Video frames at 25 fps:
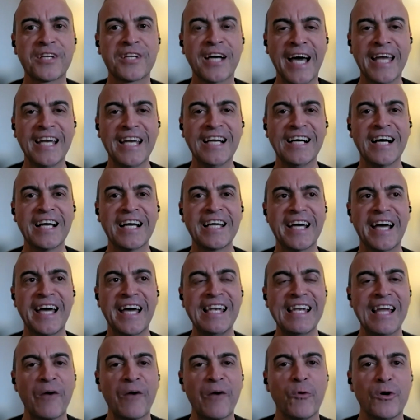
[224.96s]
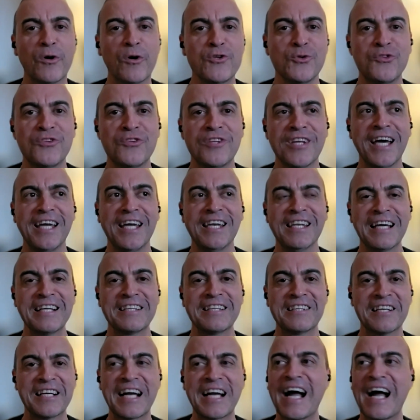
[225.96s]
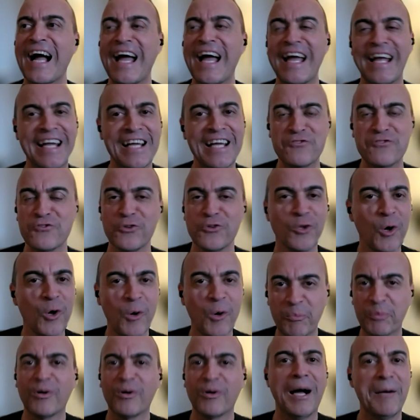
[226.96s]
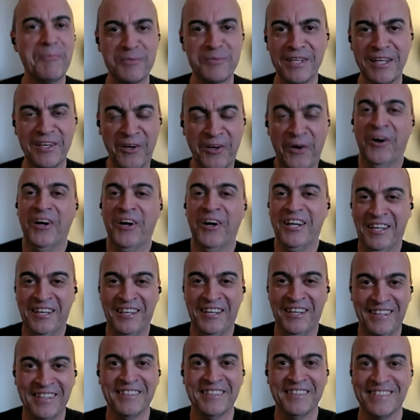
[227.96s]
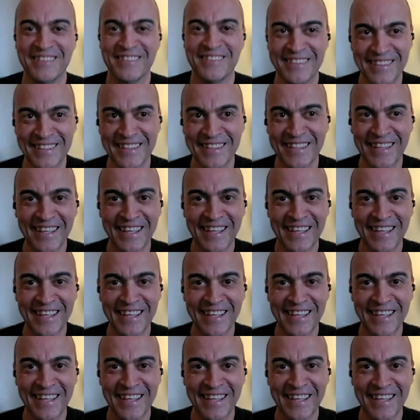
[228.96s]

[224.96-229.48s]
So it's kind of, again, like what you said. Like, the guy gets no props at all.